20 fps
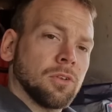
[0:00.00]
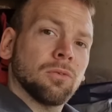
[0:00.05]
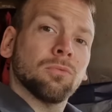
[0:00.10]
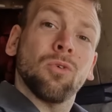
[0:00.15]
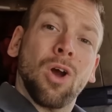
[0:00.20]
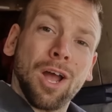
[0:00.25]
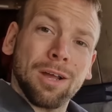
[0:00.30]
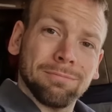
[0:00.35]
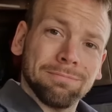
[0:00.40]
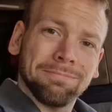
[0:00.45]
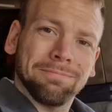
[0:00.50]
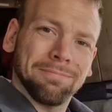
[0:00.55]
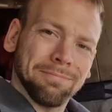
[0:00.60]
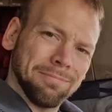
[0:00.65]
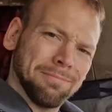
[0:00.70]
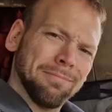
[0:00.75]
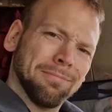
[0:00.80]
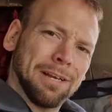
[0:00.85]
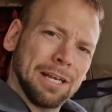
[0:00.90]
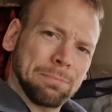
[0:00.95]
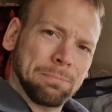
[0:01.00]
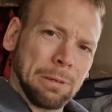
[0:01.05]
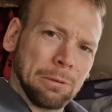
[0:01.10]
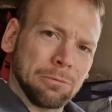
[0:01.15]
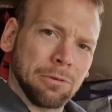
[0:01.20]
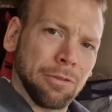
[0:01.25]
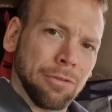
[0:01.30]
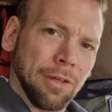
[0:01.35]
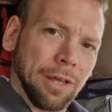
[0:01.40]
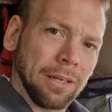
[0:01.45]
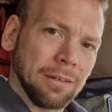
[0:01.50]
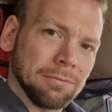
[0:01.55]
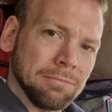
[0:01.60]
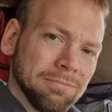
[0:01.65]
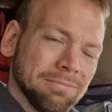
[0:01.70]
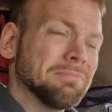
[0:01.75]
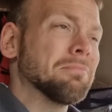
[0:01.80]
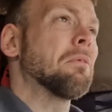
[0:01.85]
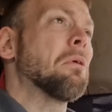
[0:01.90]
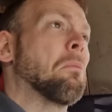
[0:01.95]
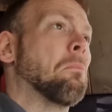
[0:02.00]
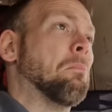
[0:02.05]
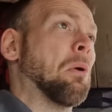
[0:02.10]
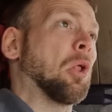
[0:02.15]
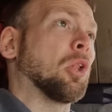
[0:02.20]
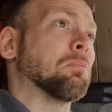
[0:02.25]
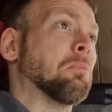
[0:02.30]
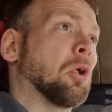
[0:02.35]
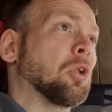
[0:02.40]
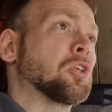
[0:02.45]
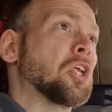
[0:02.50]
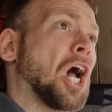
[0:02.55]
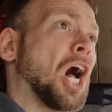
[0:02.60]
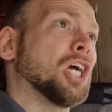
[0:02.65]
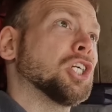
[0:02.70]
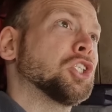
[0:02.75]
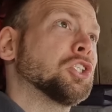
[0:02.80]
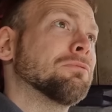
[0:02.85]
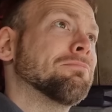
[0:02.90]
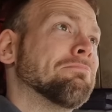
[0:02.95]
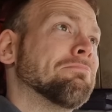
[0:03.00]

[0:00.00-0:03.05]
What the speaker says: Right, let's build the thing. Build montage.